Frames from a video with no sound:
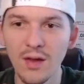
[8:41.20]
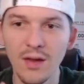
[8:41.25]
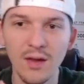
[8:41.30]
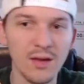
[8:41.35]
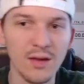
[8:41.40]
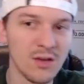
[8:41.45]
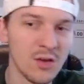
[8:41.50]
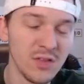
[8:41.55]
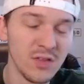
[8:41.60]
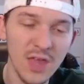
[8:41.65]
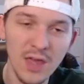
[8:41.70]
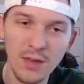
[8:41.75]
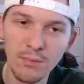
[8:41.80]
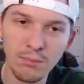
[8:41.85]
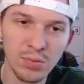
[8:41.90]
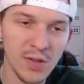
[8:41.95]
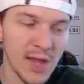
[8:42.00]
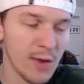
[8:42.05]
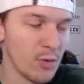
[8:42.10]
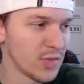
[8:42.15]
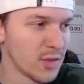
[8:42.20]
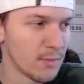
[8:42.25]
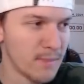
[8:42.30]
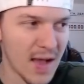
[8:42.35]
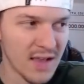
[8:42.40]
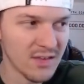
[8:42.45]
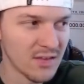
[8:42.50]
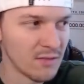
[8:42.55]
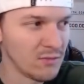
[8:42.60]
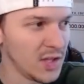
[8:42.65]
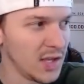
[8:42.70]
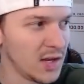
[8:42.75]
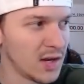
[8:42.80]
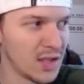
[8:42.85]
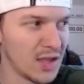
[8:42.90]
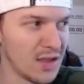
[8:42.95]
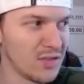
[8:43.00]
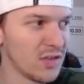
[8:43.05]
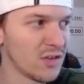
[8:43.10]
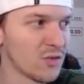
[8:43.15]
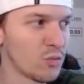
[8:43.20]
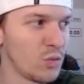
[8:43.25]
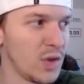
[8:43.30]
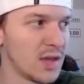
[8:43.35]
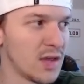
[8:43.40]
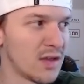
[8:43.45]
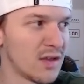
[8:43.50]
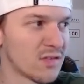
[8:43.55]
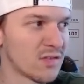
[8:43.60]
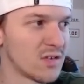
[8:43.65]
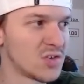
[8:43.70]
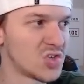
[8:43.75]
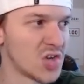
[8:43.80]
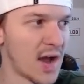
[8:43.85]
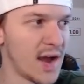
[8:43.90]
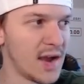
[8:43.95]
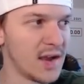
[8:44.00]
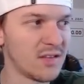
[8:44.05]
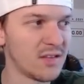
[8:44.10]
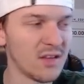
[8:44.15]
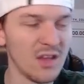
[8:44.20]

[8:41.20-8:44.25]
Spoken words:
Could they play with a massive lead again this week against the Giants?